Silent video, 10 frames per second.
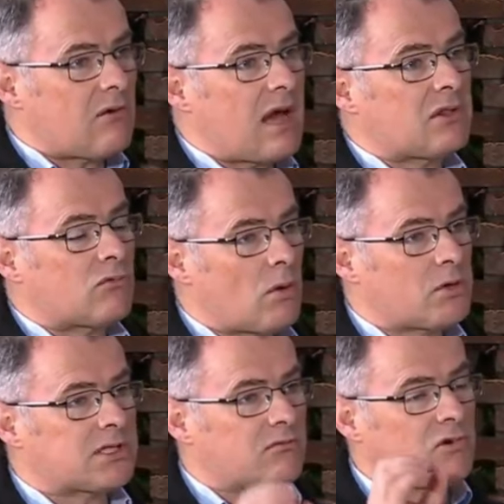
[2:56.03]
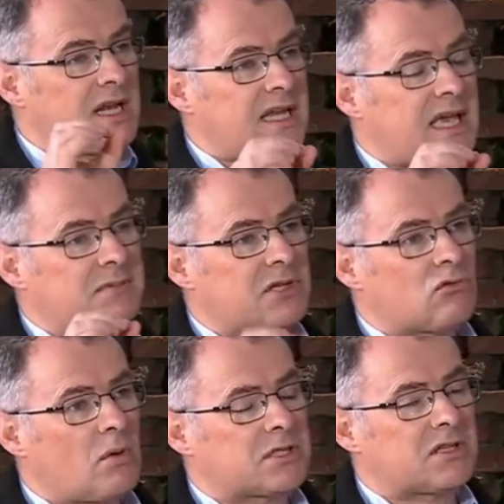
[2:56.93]
spray around the rubbers. It really
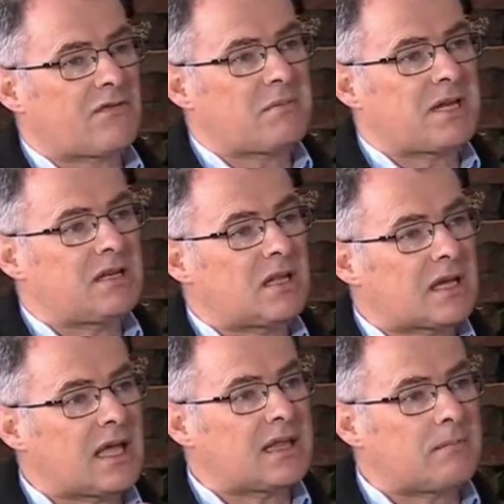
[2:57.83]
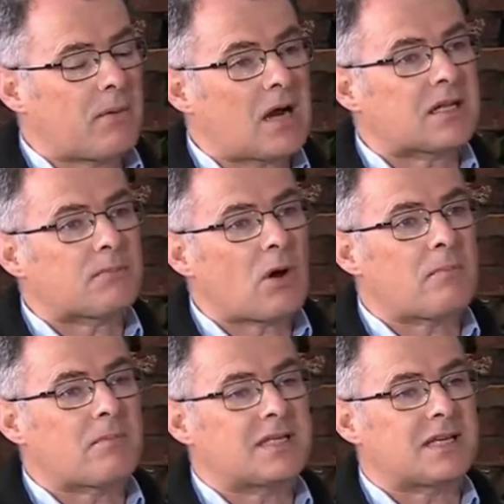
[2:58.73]
keeps your rubber soft. I mean, like, part of
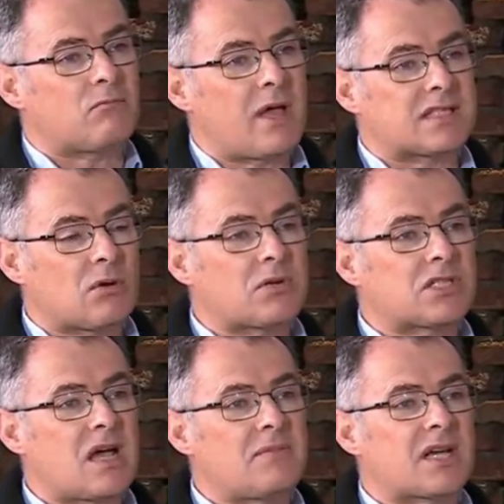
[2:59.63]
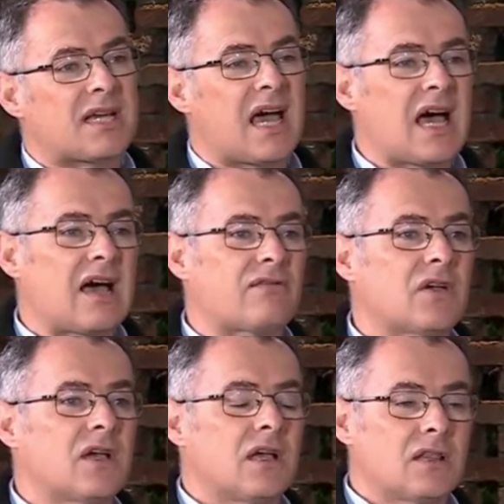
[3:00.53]
the problem is in summertime, you can
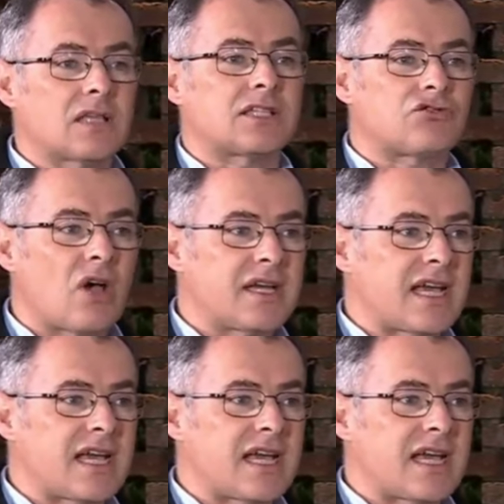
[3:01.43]
have lots of